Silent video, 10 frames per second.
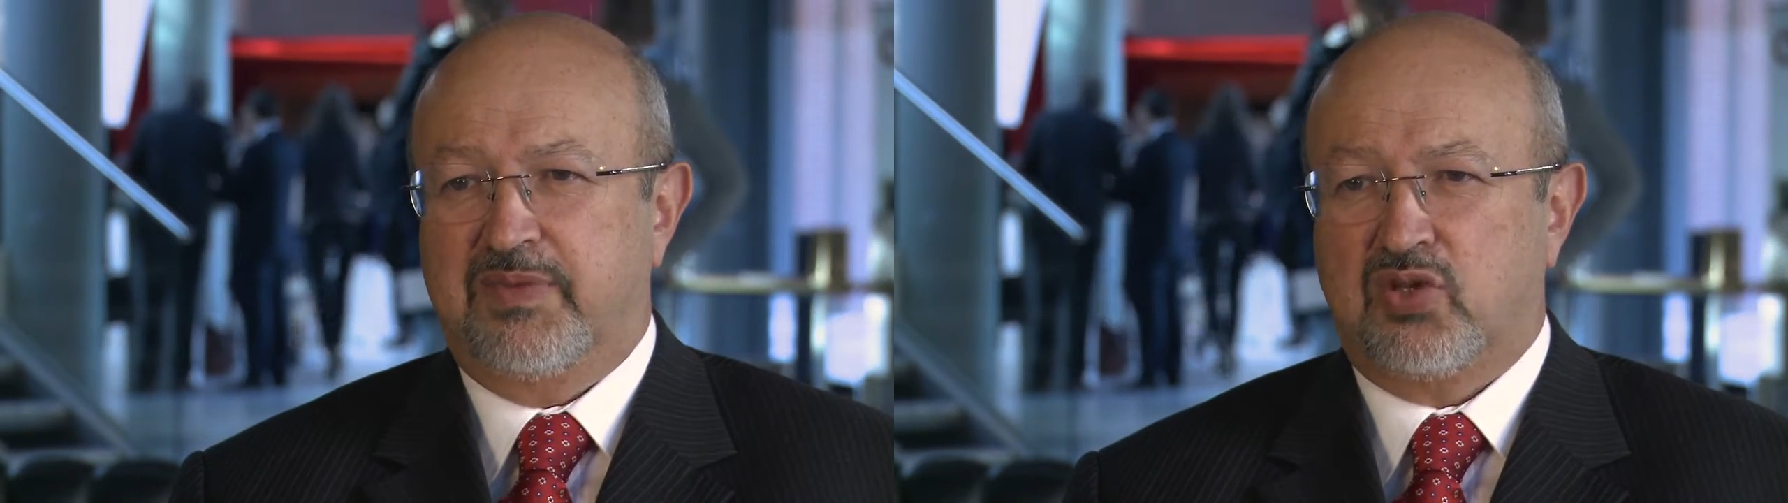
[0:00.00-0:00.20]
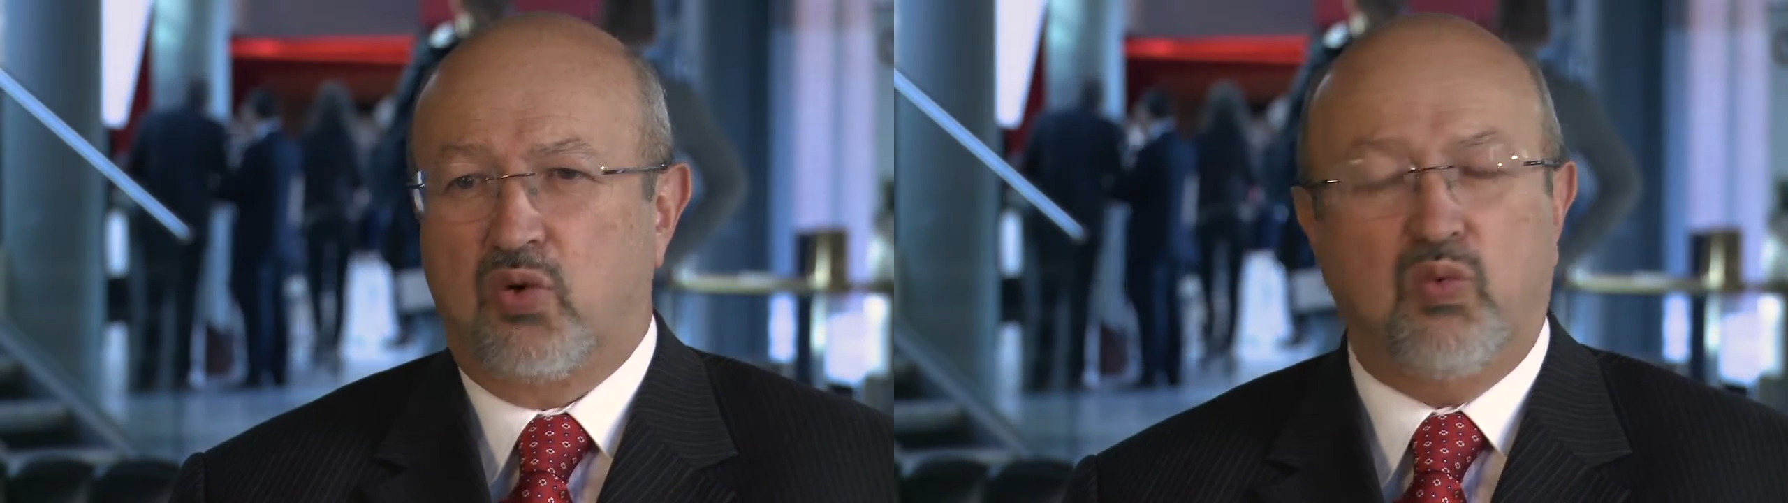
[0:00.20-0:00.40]

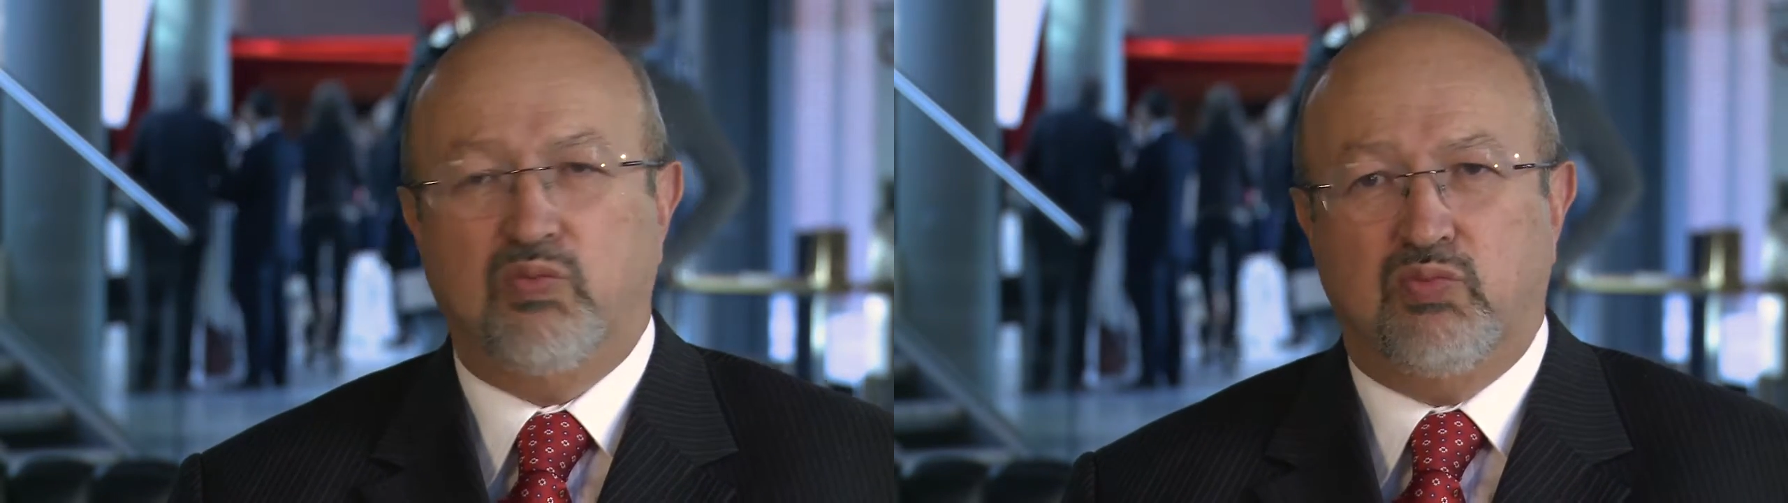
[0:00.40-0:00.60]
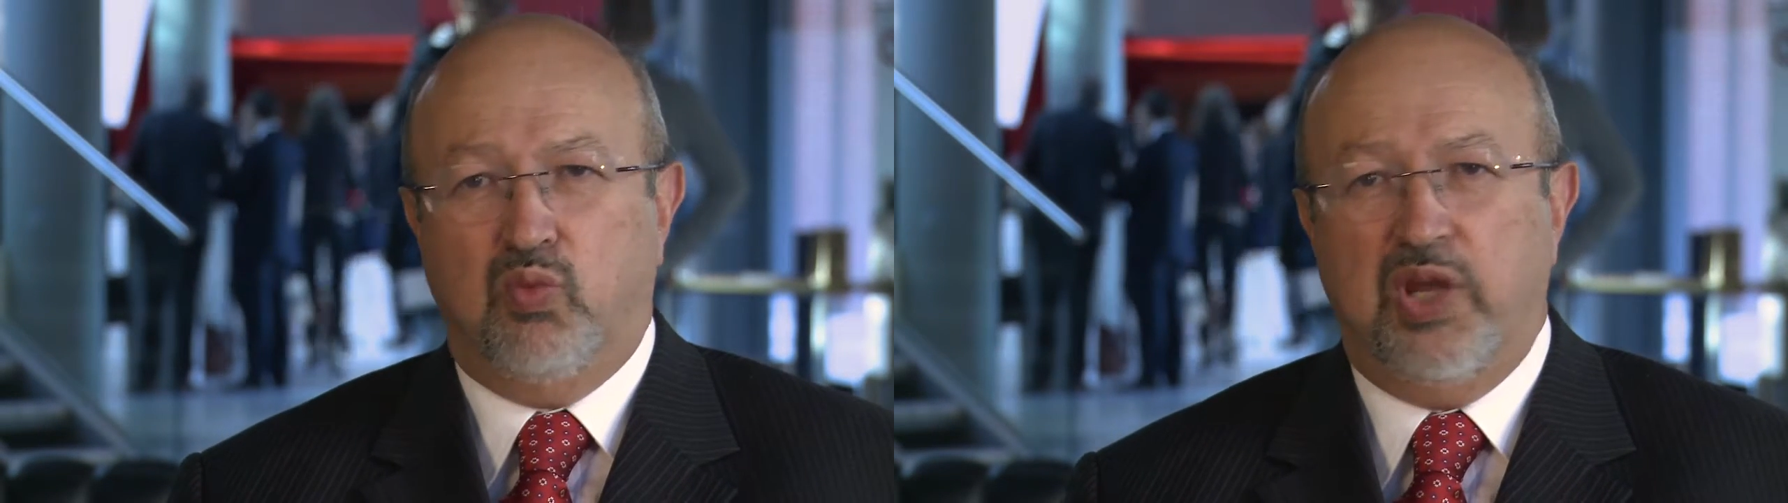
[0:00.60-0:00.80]
So
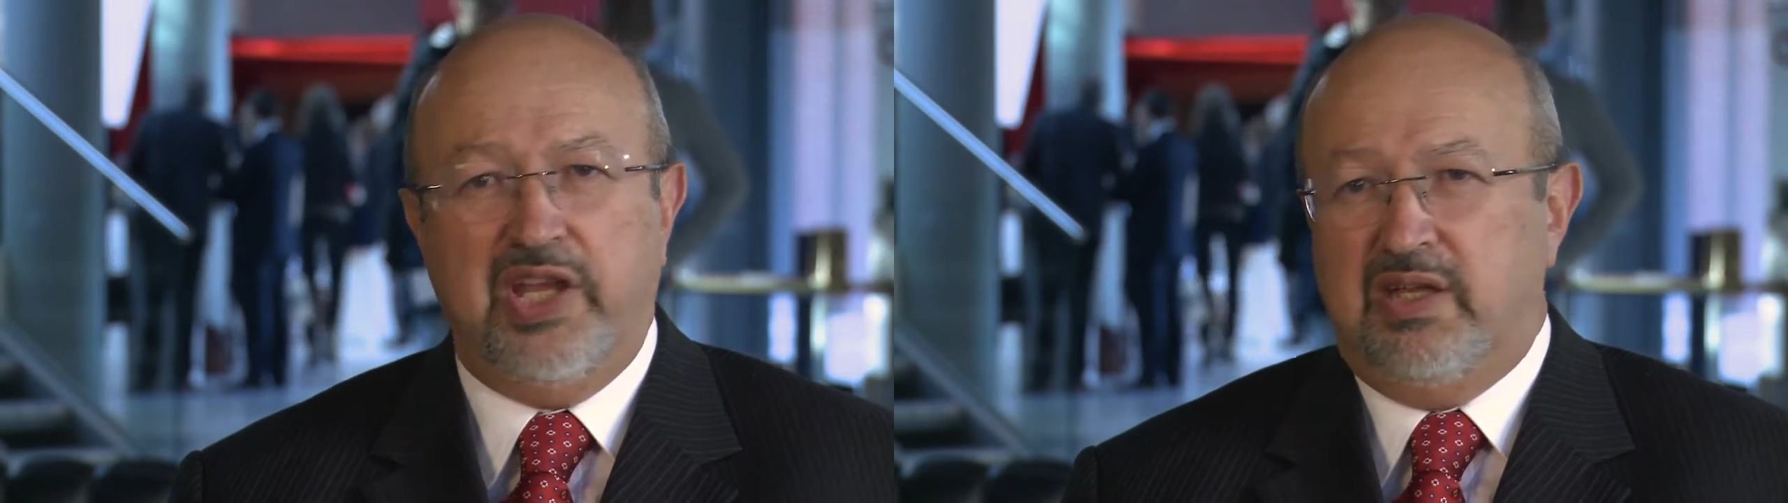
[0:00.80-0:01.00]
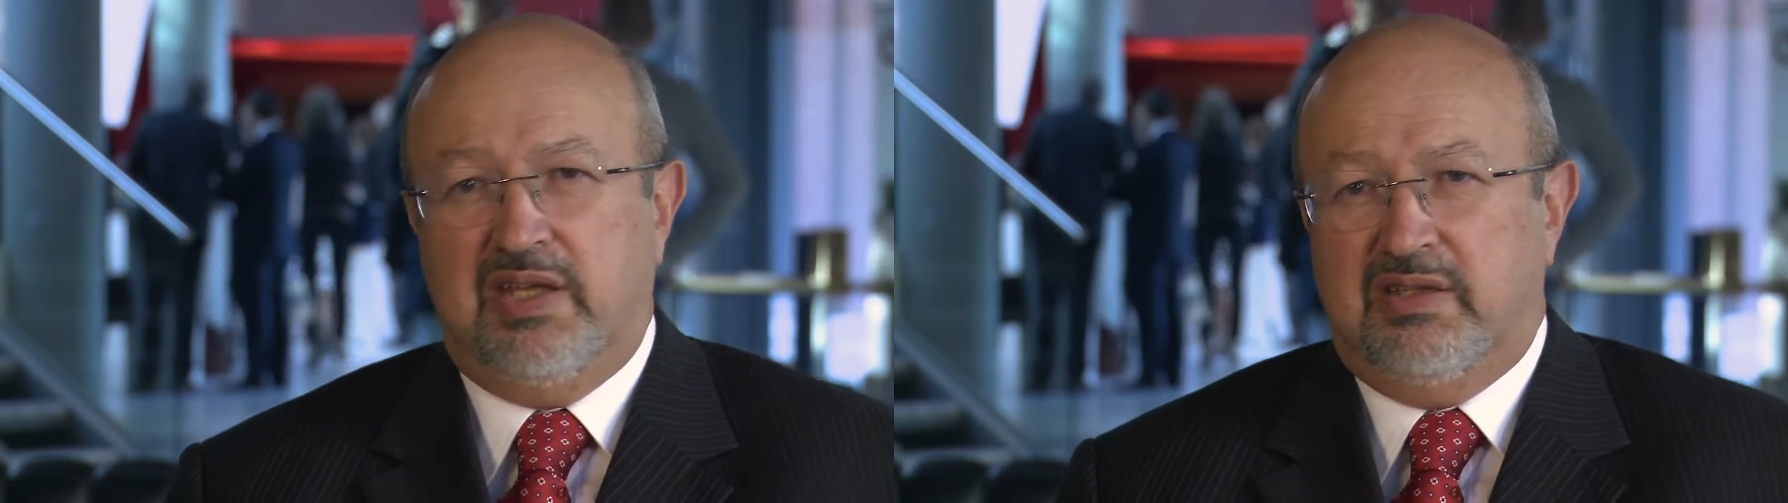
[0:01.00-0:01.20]

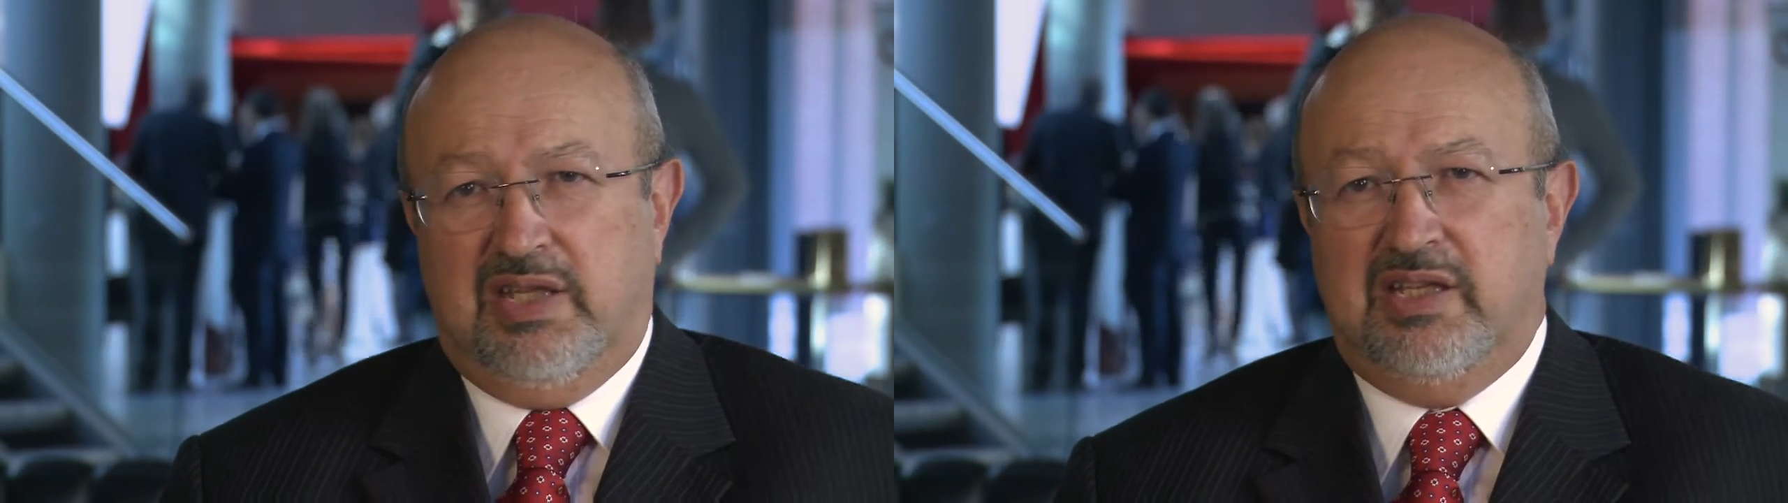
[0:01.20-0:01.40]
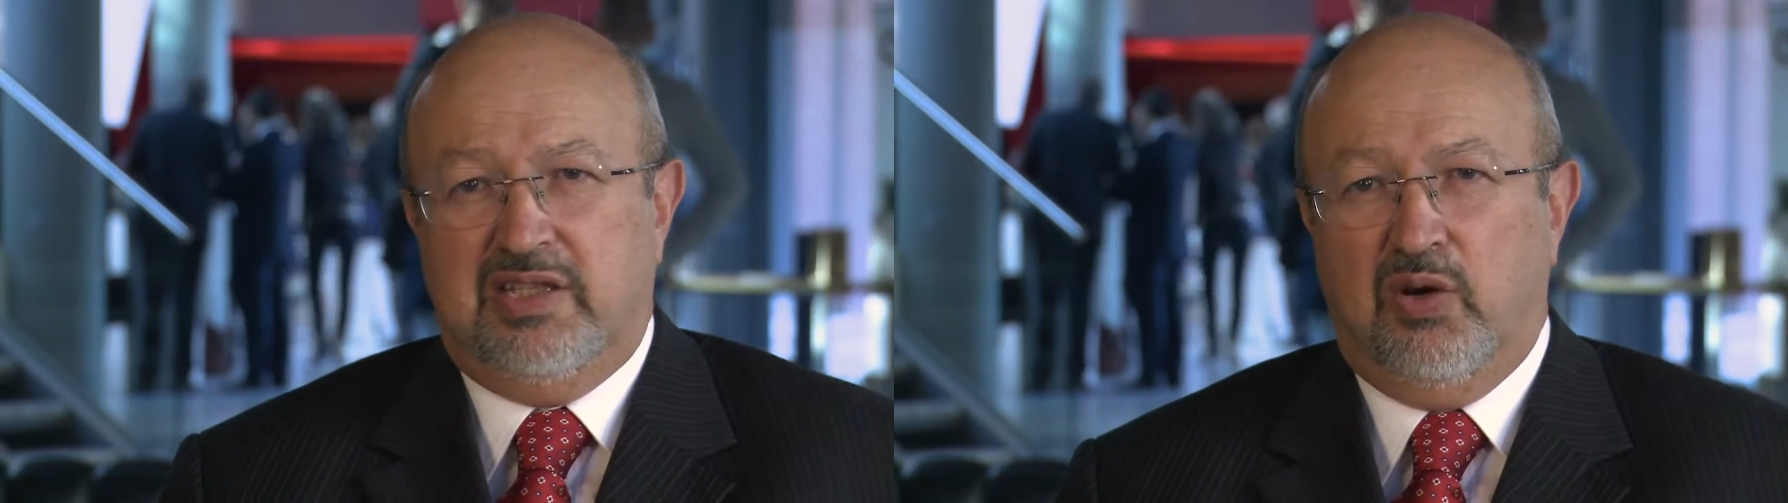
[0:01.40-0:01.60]
we
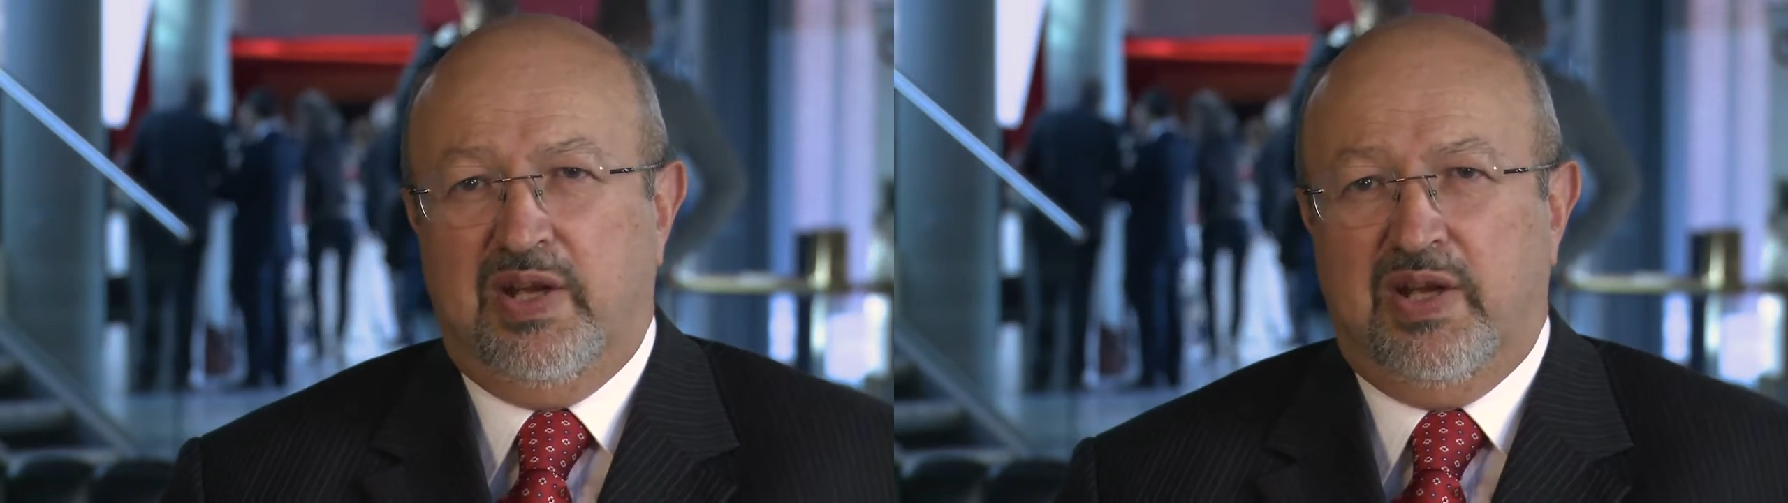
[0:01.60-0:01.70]
in the